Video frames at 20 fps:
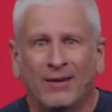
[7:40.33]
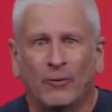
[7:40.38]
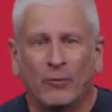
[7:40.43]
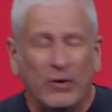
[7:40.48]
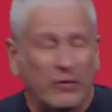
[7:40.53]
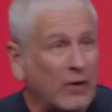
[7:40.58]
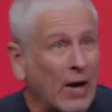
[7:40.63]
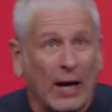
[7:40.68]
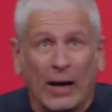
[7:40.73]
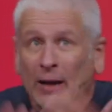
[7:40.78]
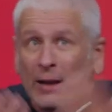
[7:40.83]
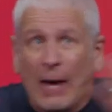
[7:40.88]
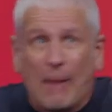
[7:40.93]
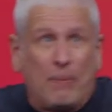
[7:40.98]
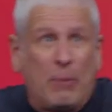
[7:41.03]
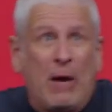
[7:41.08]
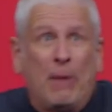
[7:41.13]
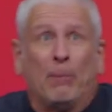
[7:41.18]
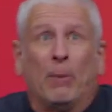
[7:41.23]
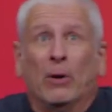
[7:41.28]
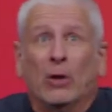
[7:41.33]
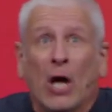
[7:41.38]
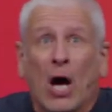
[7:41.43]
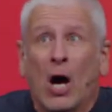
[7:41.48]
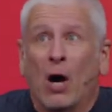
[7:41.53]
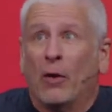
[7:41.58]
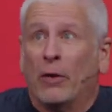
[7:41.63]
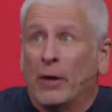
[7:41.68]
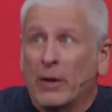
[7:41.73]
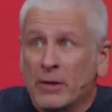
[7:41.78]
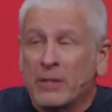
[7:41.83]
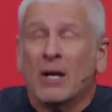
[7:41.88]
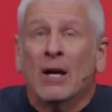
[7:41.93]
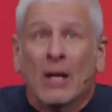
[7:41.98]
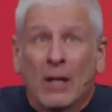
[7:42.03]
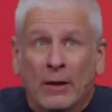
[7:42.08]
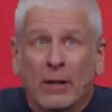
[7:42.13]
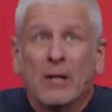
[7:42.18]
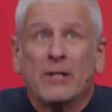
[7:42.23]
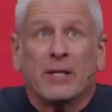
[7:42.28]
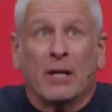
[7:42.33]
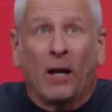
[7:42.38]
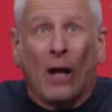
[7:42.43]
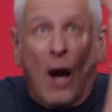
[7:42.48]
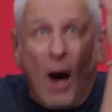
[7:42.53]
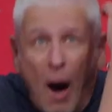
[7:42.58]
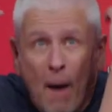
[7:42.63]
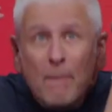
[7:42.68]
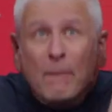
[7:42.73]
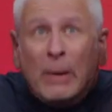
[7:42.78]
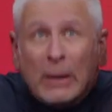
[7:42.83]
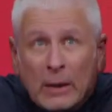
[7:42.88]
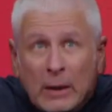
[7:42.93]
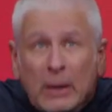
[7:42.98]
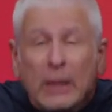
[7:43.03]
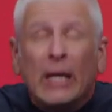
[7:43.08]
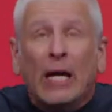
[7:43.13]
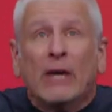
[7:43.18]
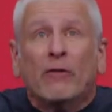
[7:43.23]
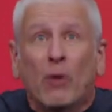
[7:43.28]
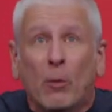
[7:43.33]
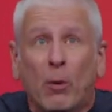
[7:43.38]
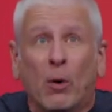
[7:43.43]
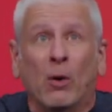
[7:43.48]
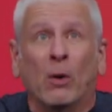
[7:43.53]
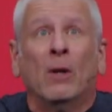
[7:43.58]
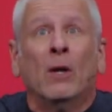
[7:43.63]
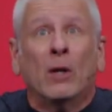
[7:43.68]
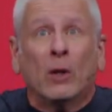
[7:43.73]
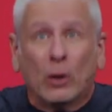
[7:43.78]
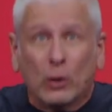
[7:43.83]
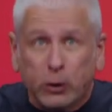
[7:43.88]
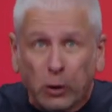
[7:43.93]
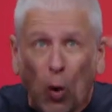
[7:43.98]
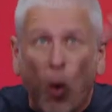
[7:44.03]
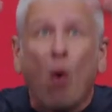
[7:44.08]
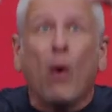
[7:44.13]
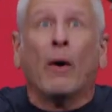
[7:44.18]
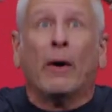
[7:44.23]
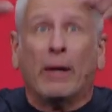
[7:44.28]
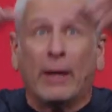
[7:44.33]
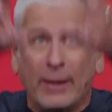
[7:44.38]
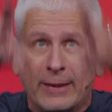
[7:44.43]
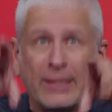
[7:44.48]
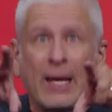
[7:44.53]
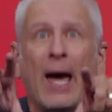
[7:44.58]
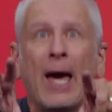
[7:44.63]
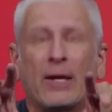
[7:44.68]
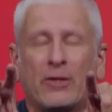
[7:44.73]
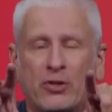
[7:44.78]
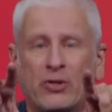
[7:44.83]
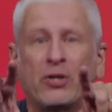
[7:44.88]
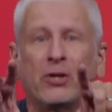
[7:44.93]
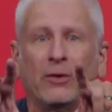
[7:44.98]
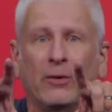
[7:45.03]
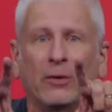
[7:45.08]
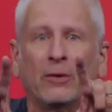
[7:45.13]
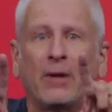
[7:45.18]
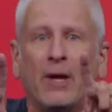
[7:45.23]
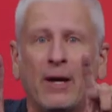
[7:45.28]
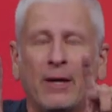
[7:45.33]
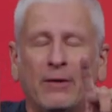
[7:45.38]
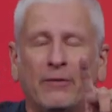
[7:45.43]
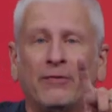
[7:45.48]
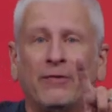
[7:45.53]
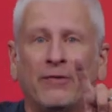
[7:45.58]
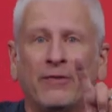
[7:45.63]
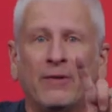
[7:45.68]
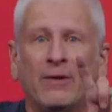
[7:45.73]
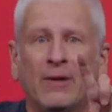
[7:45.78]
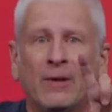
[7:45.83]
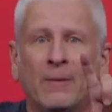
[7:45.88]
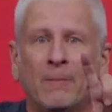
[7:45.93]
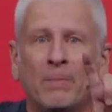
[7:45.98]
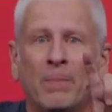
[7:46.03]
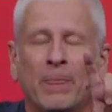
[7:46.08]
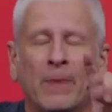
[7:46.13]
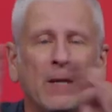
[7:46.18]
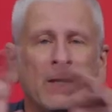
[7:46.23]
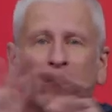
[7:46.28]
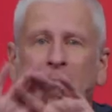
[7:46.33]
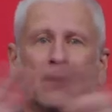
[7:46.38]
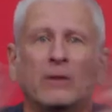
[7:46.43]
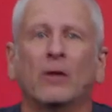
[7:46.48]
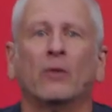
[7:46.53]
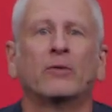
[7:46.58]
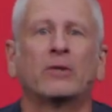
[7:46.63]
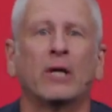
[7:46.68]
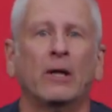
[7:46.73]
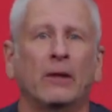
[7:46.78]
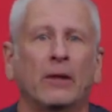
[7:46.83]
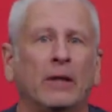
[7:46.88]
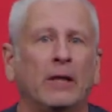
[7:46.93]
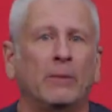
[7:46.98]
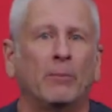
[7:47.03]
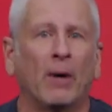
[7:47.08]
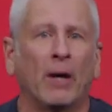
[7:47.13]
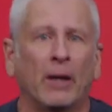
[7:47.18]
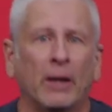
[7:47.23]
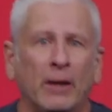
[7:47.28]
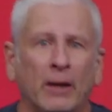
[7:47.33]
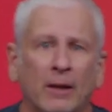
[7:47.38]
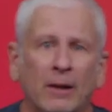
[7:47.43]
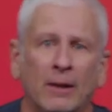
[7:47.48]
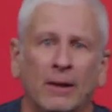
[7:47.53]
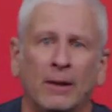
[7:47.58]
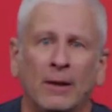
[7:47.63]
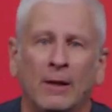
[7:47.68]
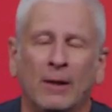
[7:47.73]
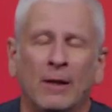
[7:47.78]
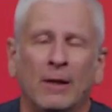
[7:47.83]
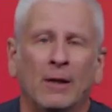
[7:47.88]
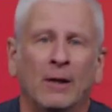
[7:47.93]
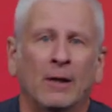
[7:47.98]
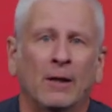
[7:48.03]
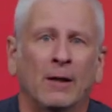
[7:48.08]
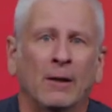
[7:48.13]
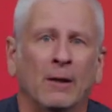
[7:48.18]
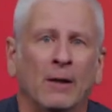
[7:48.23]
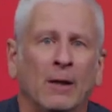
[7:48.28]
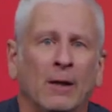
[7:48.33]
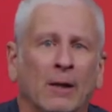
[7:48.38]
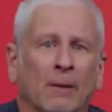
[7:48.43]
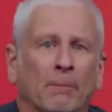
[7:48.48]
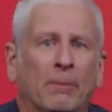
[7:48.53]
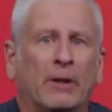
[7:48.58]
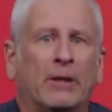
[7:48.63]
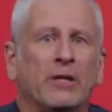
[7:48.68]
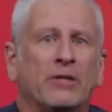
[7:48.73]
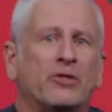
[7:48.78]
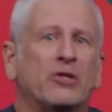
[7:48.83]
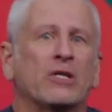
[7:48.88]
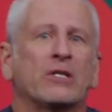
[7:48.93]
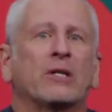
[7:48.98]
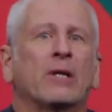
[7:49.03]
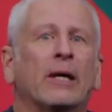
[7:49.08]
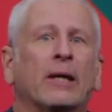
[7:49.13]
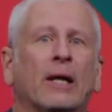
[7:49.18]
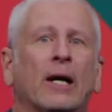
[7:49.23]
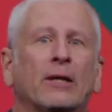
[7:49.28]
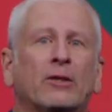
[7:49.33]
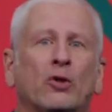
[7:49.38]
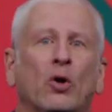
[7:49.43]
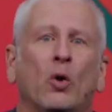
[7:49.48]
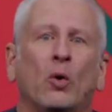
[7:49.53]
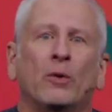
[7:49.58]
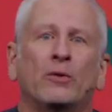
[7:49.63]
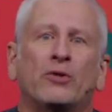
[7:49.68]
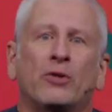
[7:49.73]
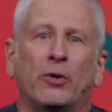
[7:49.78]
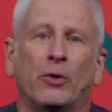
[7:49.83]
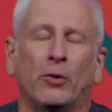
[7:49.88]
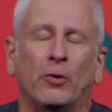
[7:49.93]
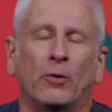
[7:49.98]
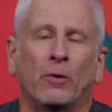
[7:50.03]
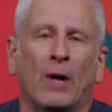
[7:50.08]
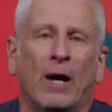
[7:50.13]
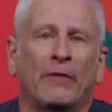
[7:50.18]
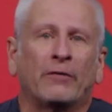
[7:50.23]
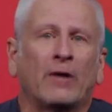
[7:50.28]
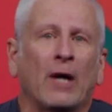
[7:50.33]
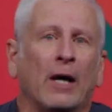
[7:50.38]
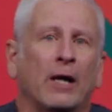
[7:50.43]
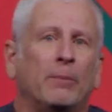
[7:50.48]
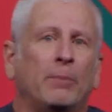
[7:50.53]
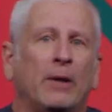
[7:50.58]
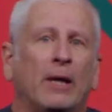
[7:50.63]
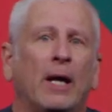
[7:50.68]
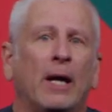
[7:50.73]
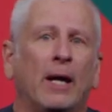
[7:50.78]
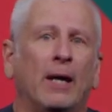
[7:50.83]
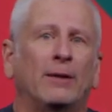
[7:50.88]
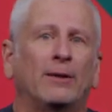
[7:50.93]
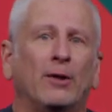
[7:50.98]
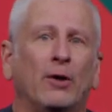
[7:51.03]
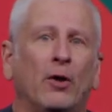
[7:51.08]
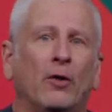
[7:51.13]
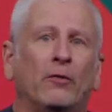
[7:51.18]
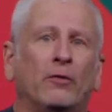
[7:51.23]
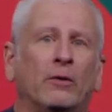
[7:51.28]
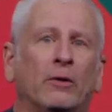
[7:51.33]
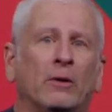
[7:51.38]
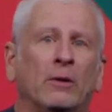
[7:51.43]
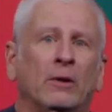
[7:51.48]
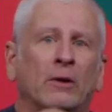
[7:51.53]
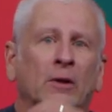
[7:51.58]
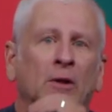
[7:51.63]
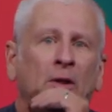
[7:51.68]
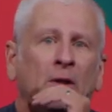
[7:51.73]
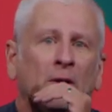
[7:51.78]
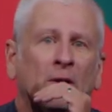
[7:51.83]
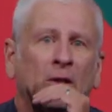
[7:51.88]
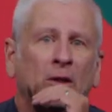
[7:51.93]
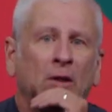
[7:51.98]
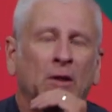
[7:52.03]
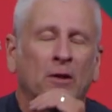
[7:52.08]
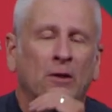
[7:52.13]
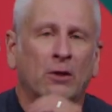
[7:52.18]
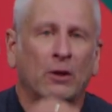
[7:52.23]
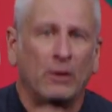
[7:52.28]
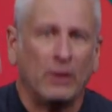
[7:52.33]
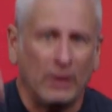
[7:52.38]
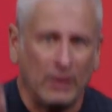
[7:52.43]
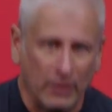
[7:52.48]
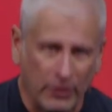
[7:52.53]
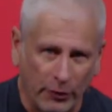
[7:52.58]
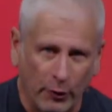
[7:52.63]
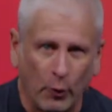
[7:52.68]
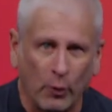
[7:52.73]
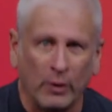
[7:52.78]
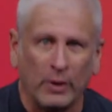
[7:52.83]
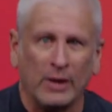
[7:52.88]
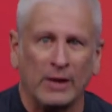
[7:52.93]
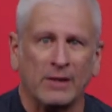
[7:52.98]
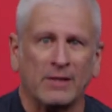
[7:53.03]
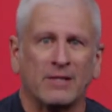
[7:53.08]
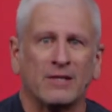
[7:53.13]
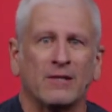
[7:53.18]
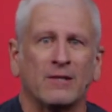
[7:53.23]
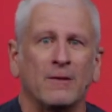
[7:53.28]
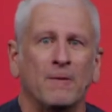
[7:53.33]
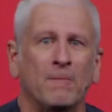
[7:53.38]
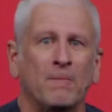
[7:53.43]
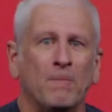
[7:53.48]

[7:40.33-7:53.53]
We've got to let people know there's, there's an unbelievable glory attached to your life. He said, don't tell anybody, because just like I told you, I've got to be handed over to the authorities,